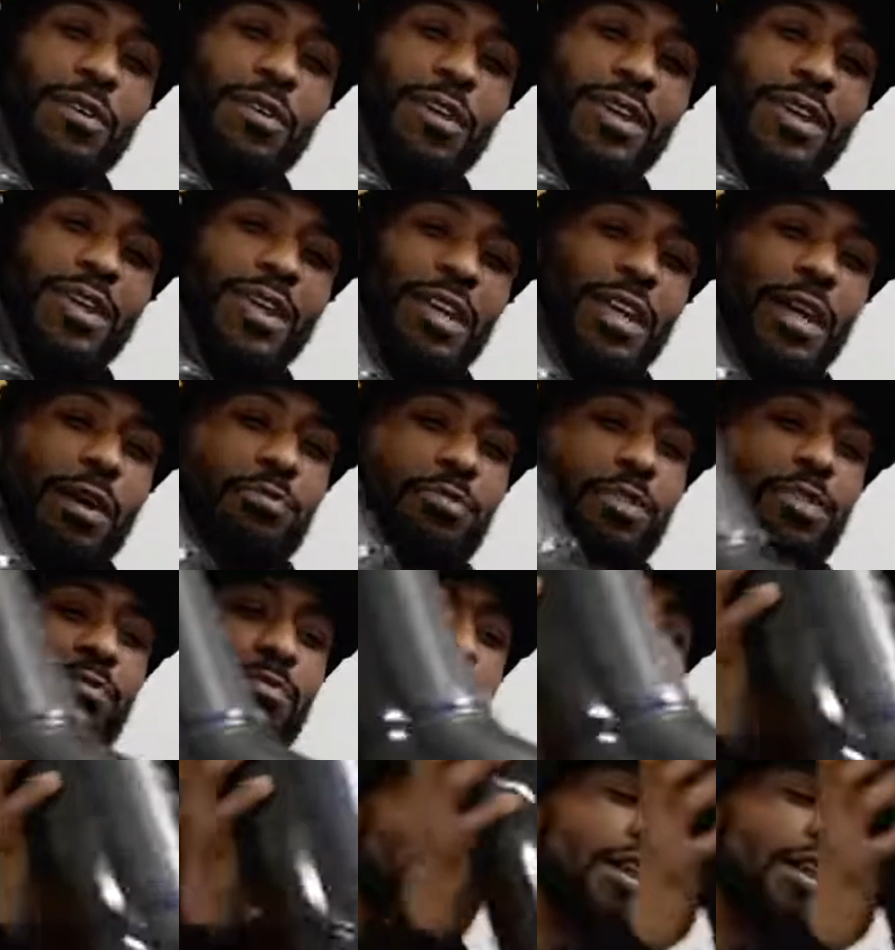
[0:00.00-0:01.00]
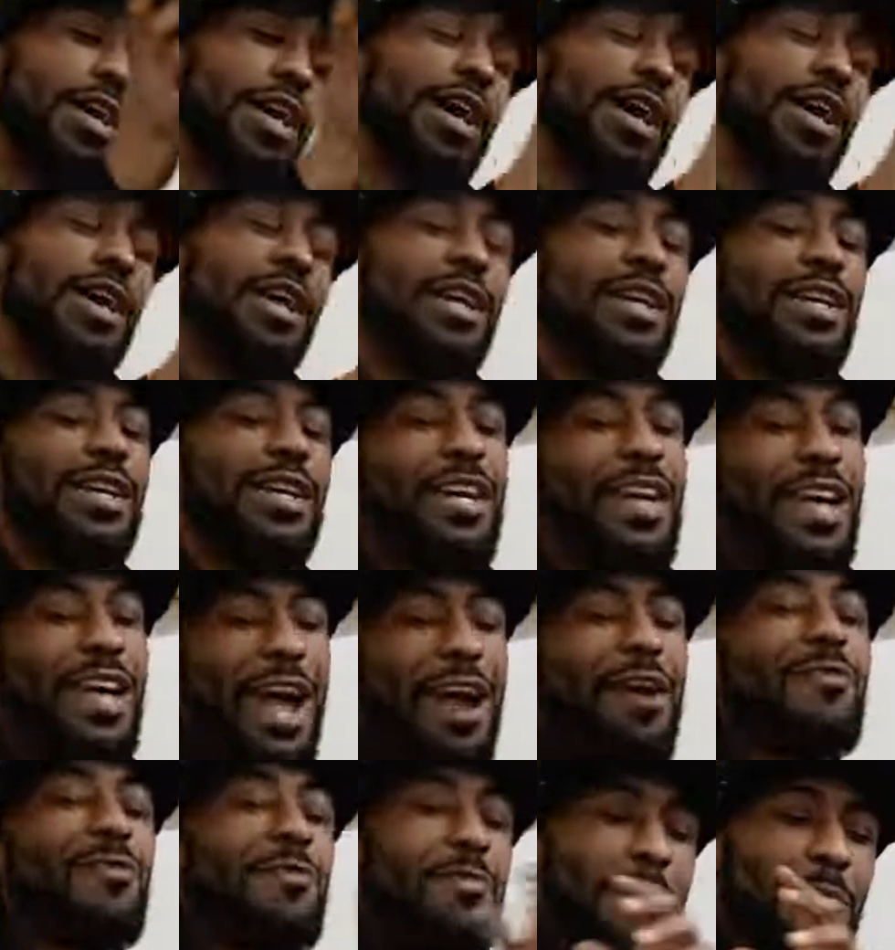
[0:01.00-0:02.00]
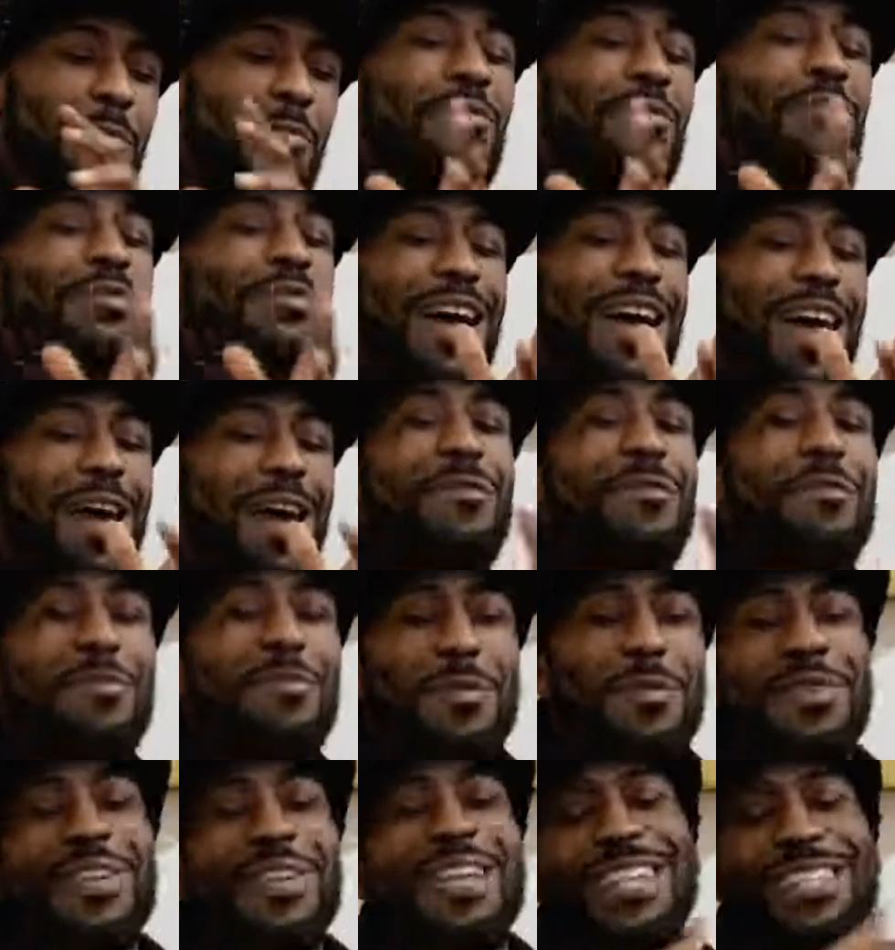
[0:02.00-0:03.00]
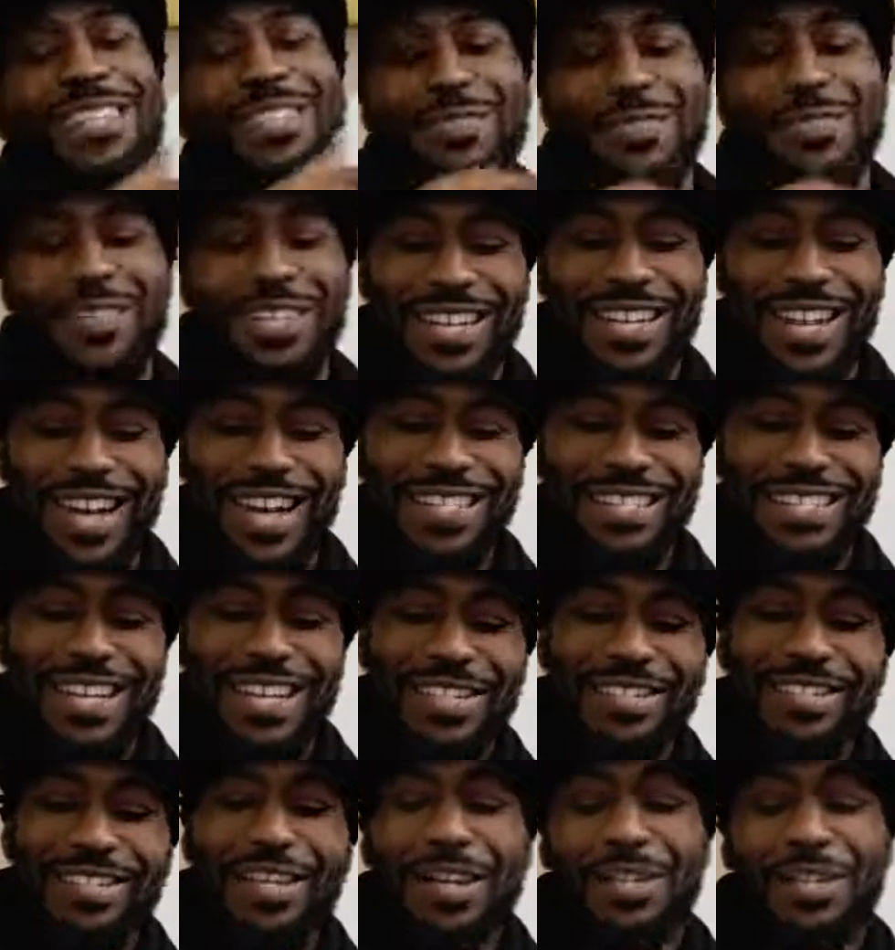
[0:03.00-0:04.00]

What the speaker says: I'm just playing. Nah, I remember that too. The context of that too.